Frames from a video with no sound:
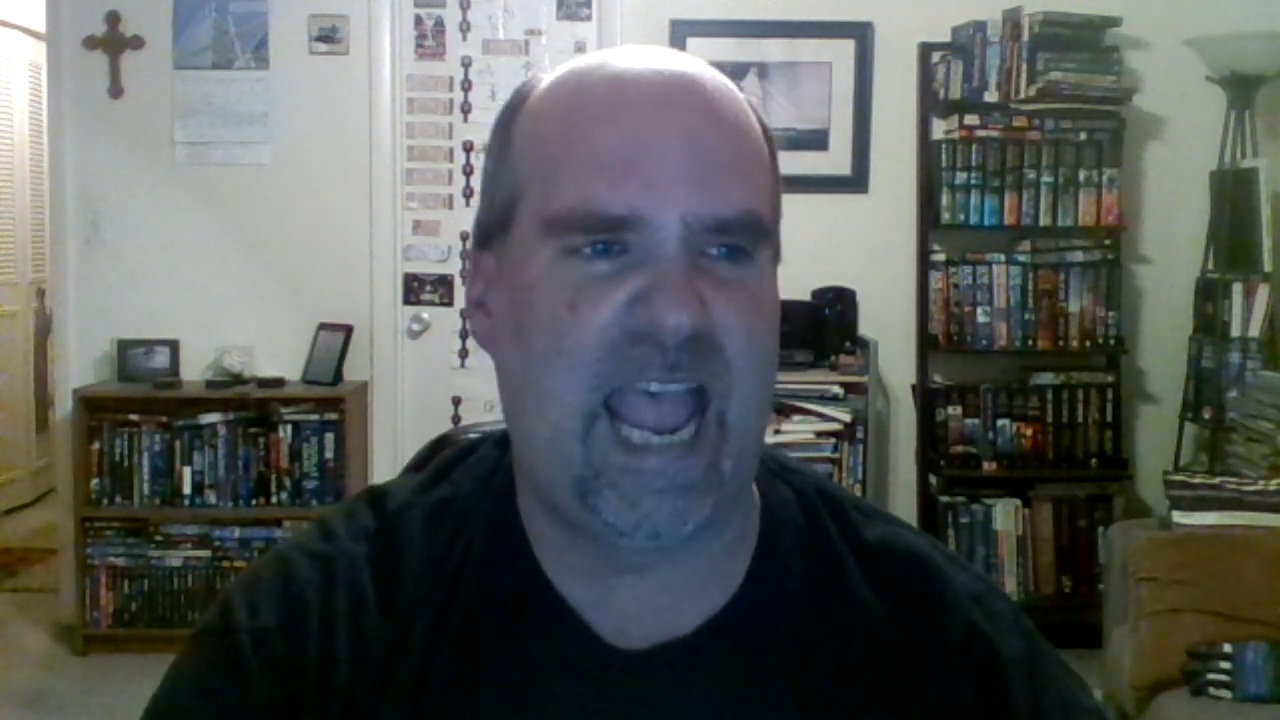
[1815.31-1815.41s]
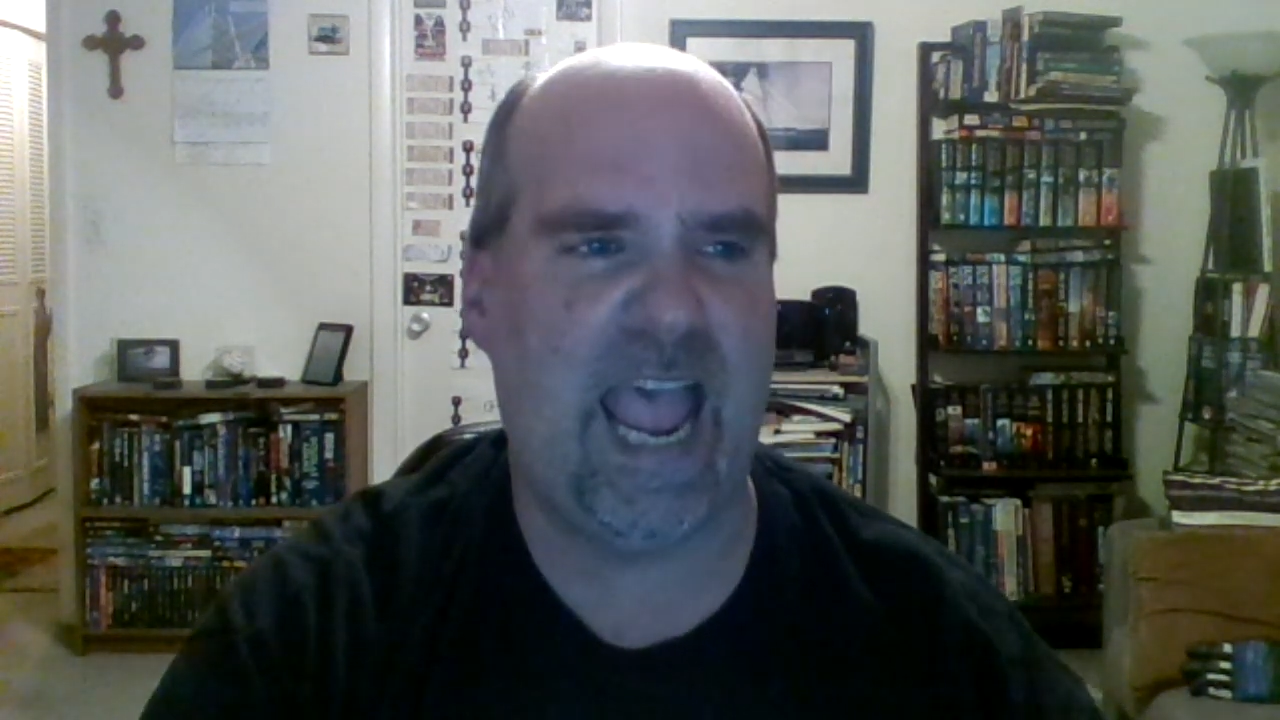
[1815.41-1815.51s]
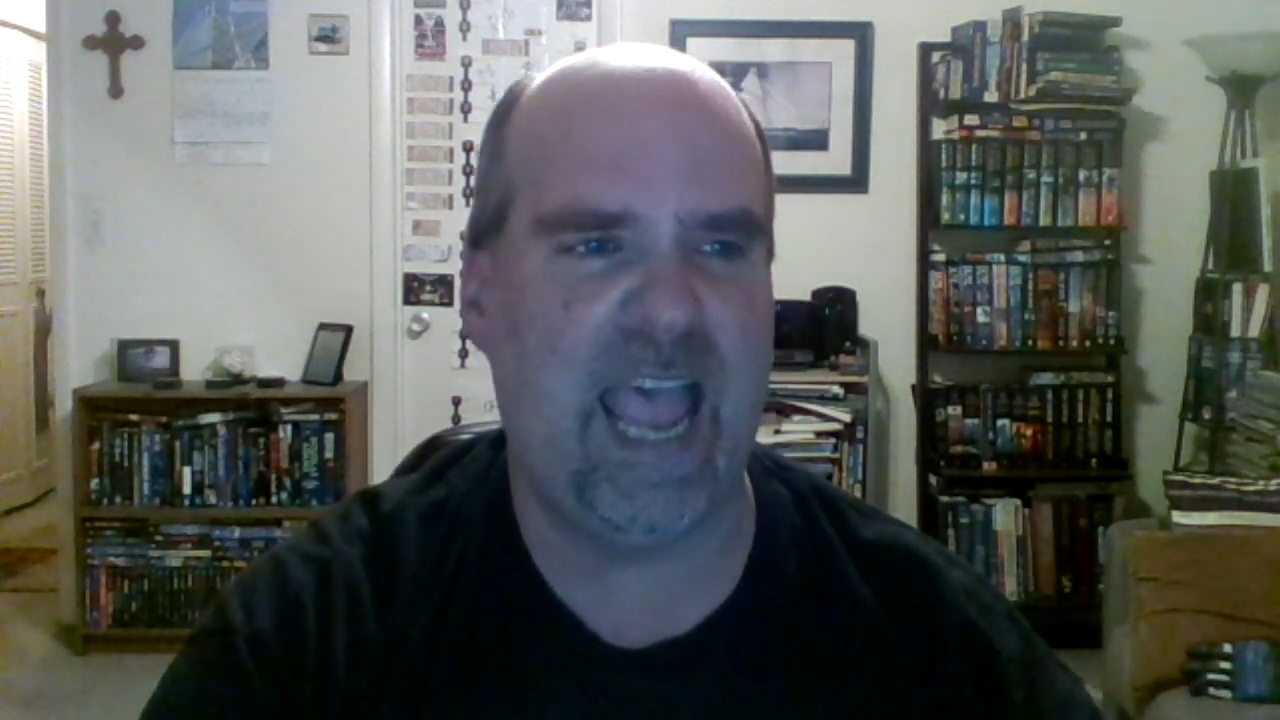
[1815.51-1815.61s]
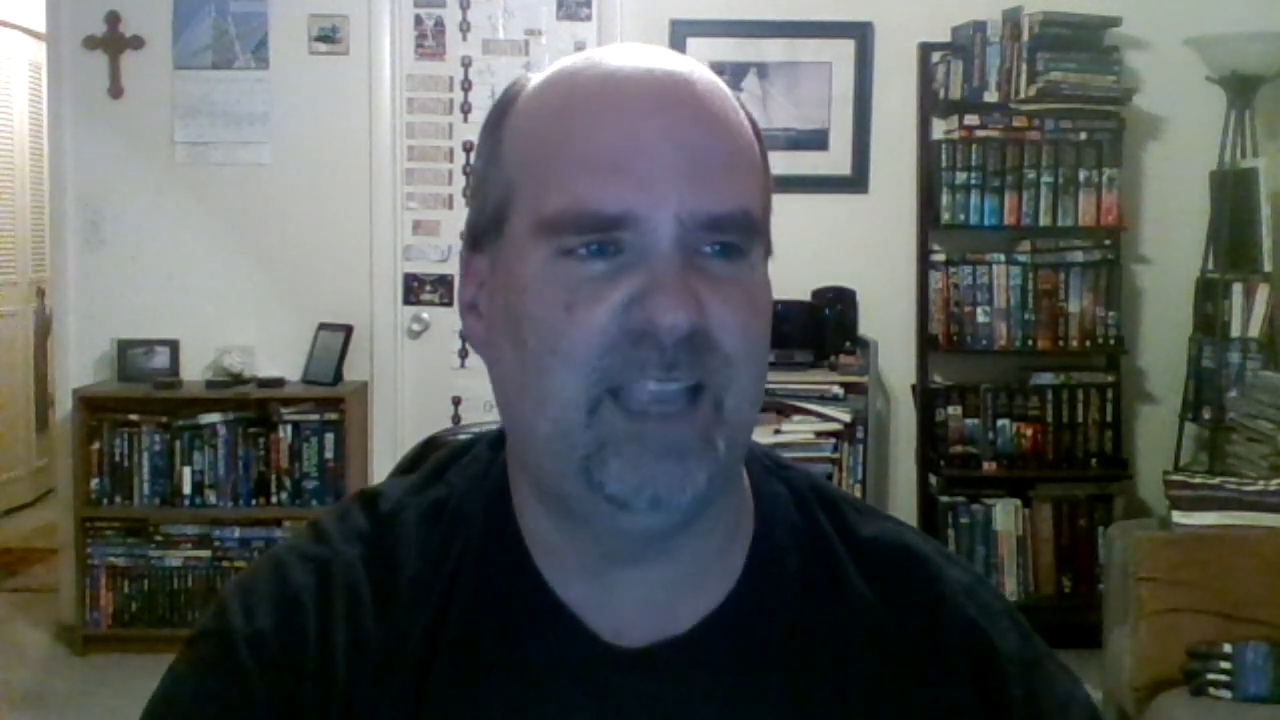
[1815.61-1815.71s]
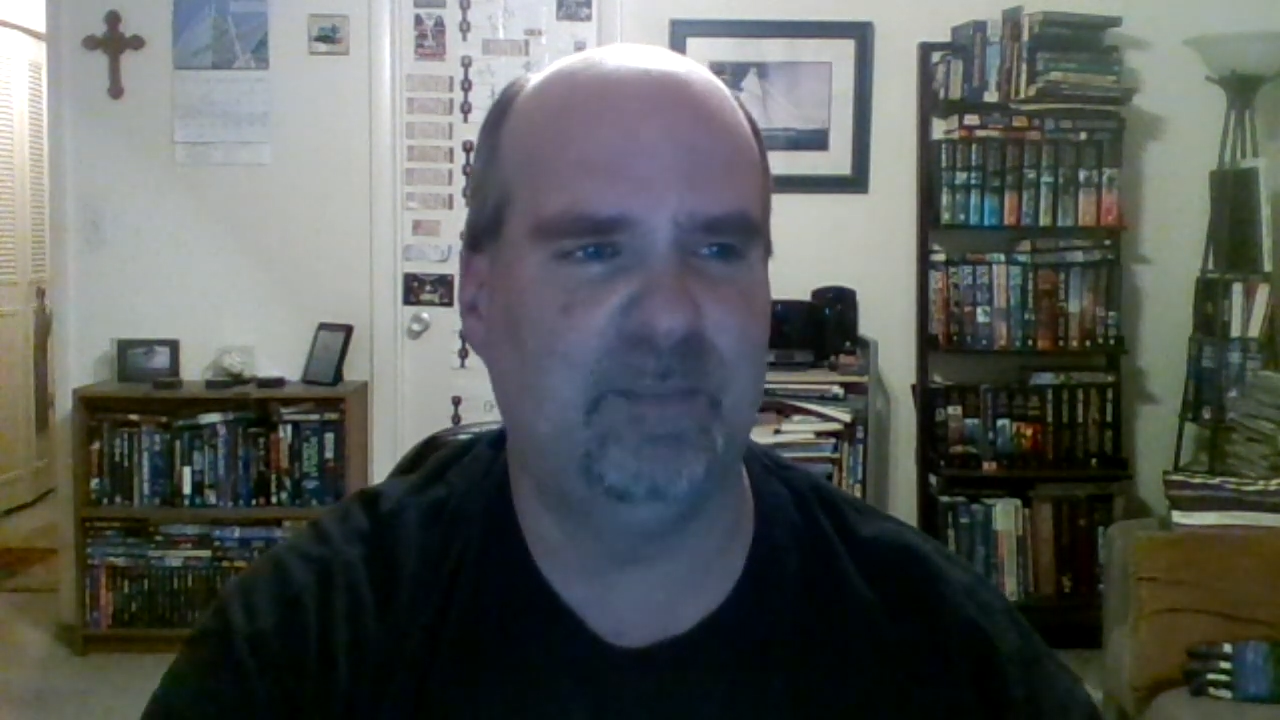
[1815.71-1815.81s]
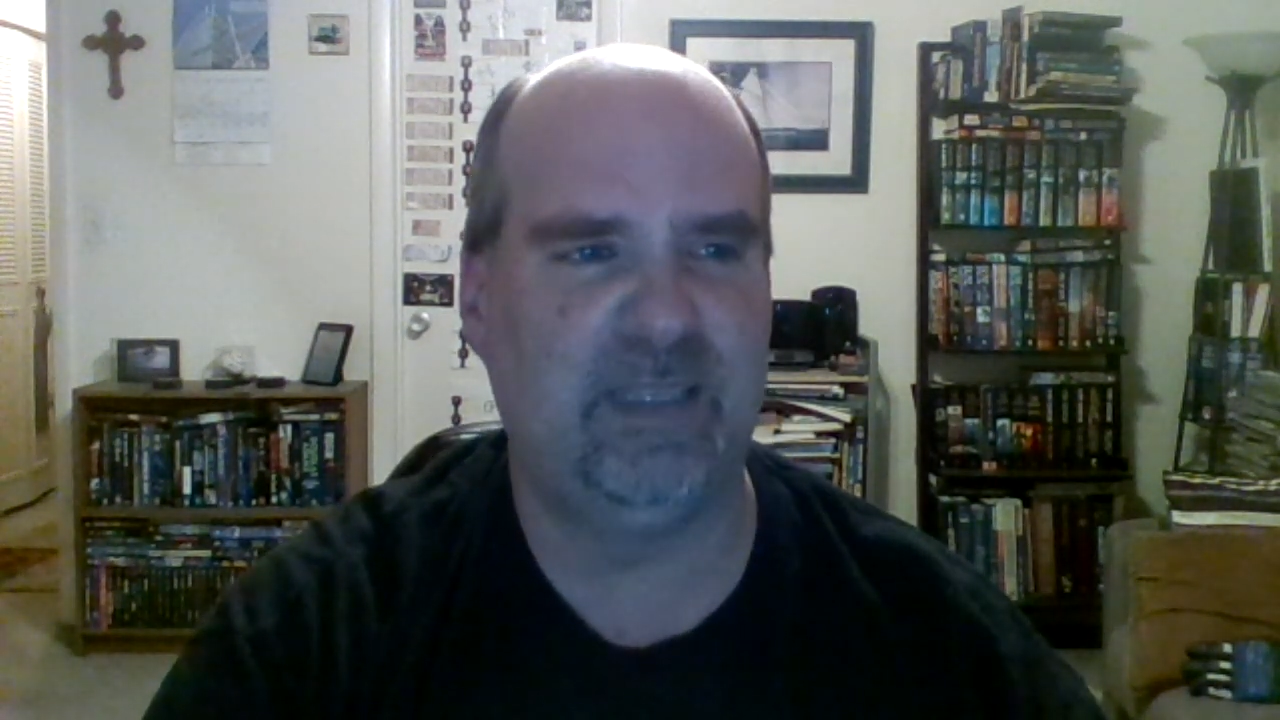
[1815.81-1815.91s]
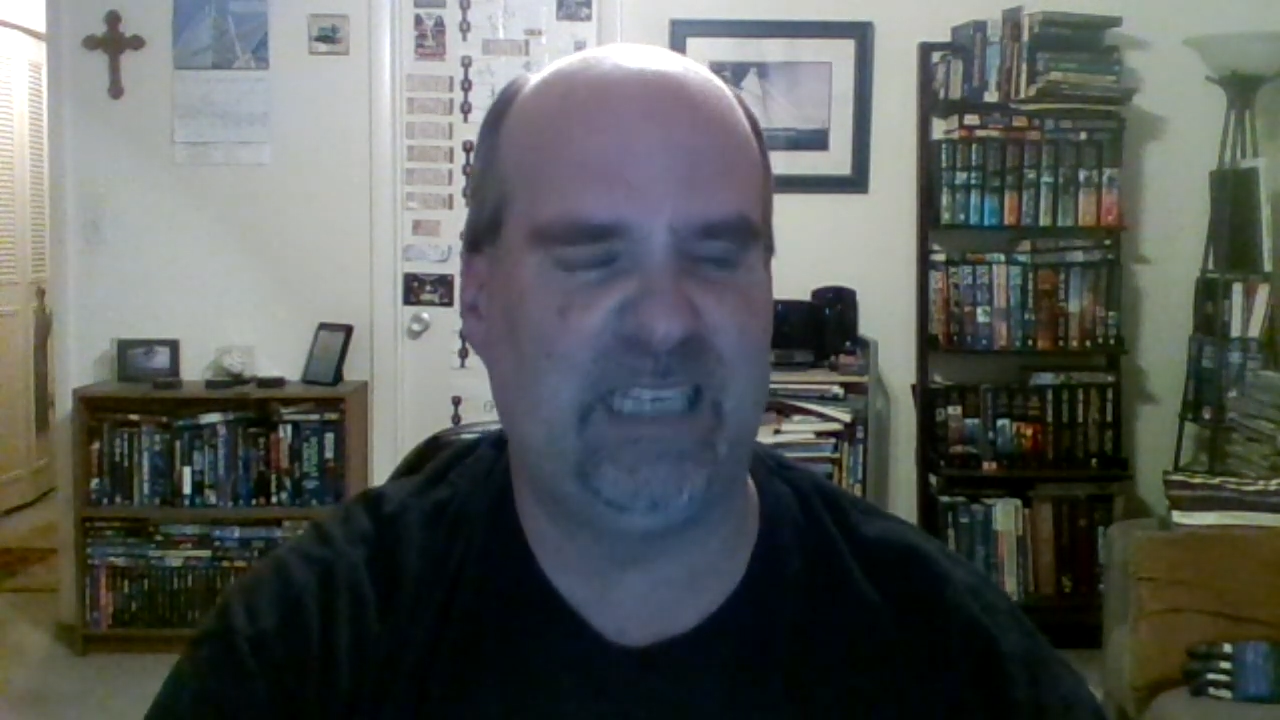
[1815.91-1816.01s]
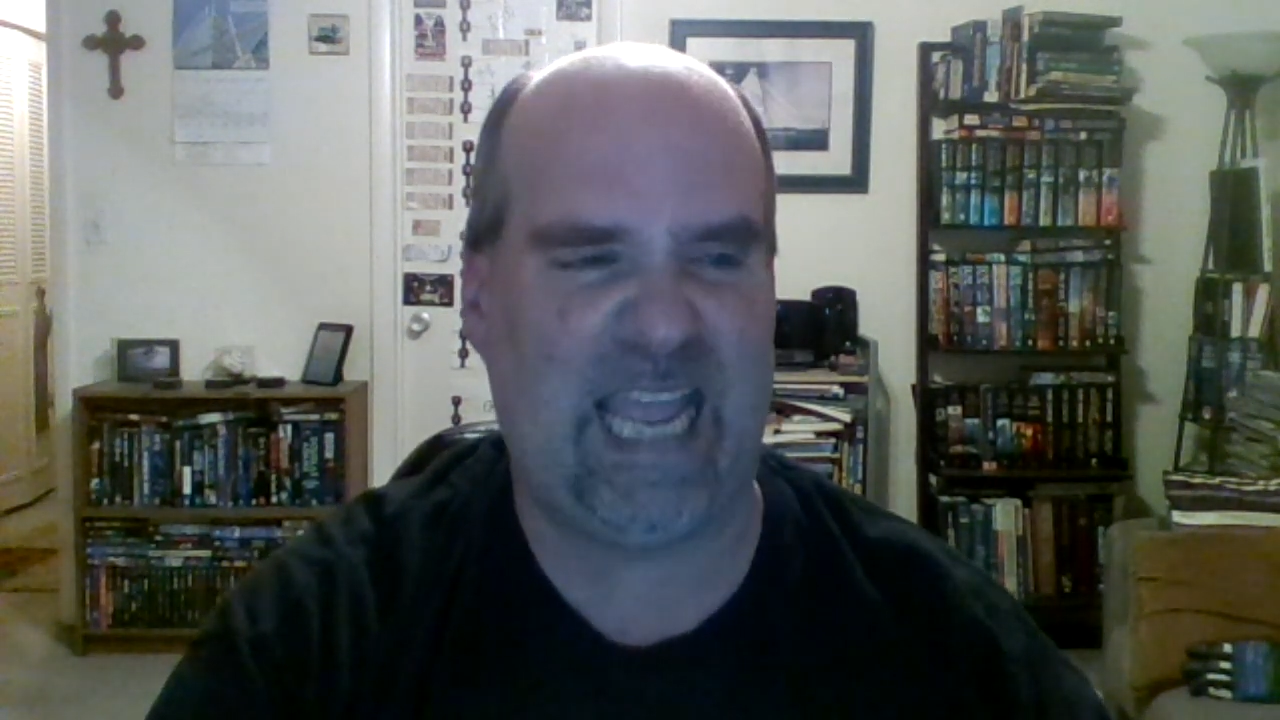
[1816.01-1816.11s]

because the